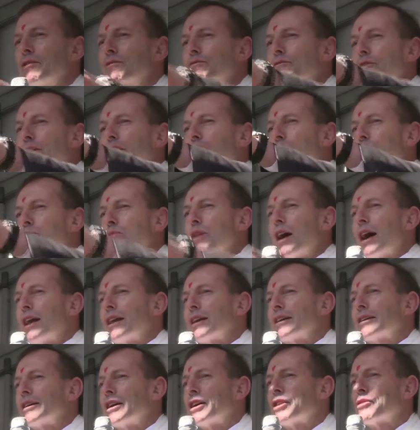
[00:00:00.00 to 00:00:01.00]
Philip
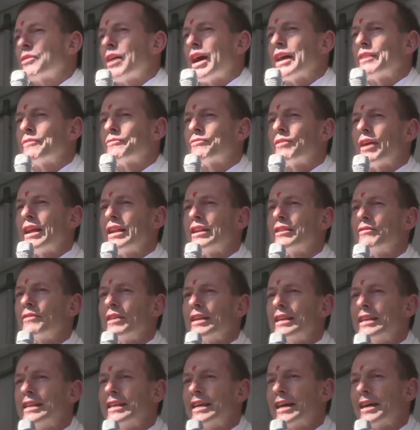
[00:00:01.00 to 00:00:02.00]
Ruddock, a great friend of
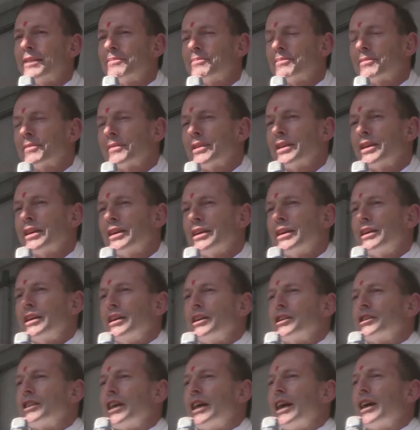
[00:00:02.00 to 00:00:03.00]
India.
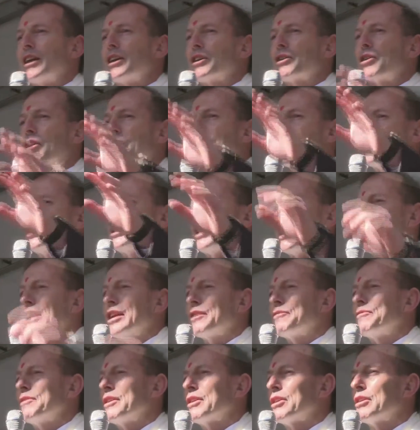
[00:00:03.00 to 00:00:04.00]
Sarah
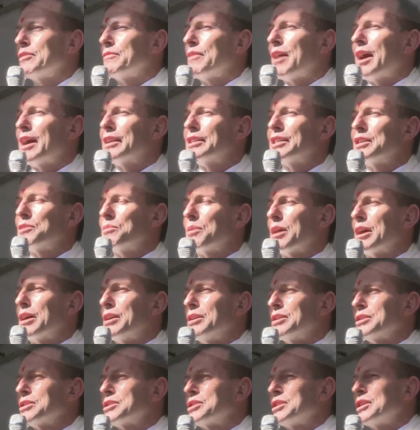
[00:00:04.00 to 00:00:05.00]
Conchetta
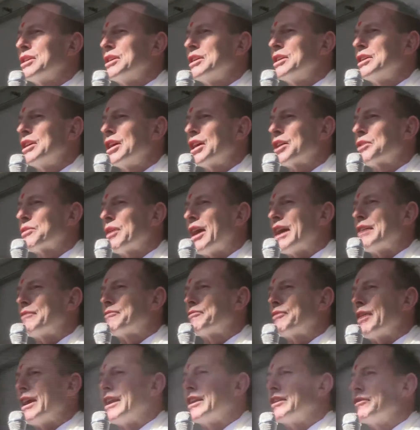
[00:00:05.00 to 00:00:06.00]
Firavanti-Wells, a great
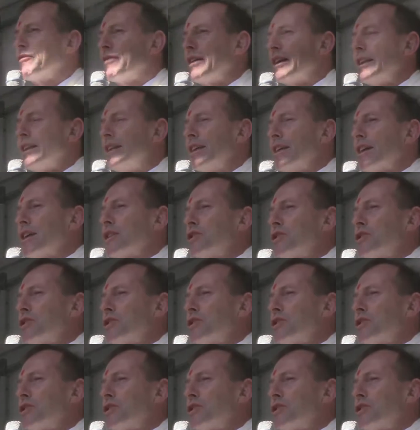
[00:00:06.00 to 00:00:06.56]
friend of India.